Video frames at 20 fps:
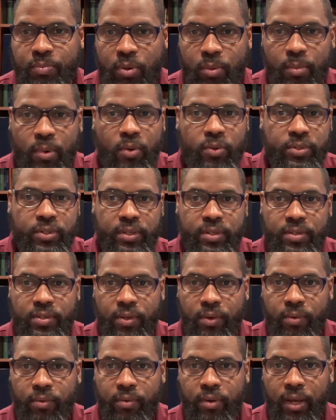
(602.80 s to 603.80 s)
promotion.
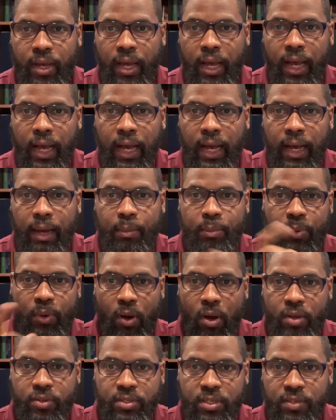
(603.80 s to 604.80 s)
So um,
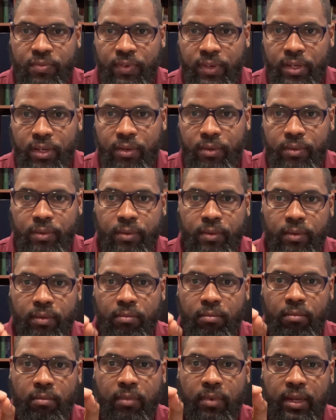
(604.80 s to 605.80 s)
pause this video,
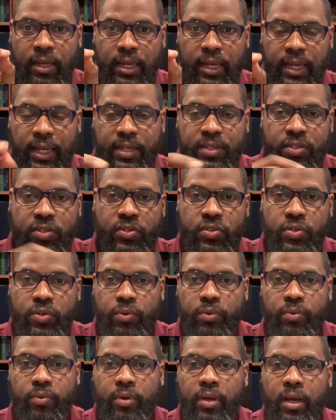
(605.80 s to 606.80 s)
listen
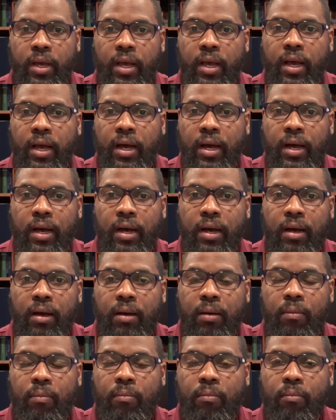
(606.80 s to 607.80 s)
to
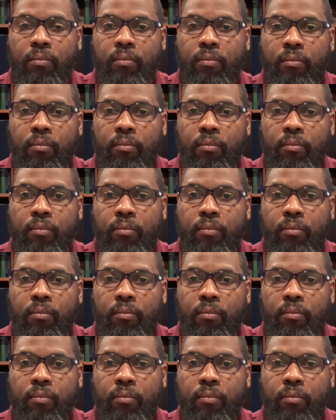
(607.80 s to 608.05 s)
um,